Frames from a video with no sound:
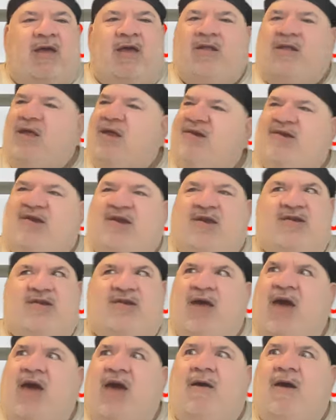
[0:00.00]
This is,
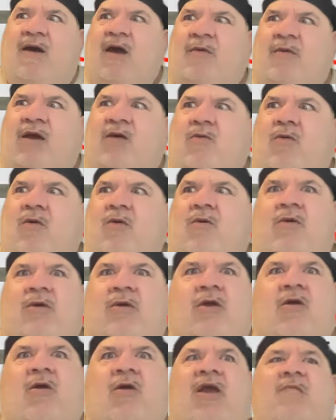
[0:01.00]
yeah. I mean, well,
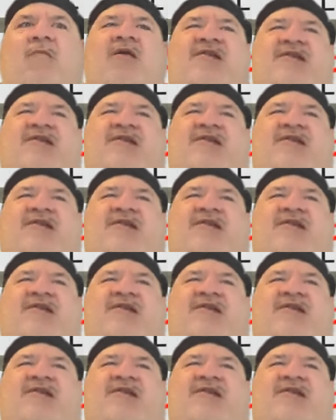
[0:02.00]
let me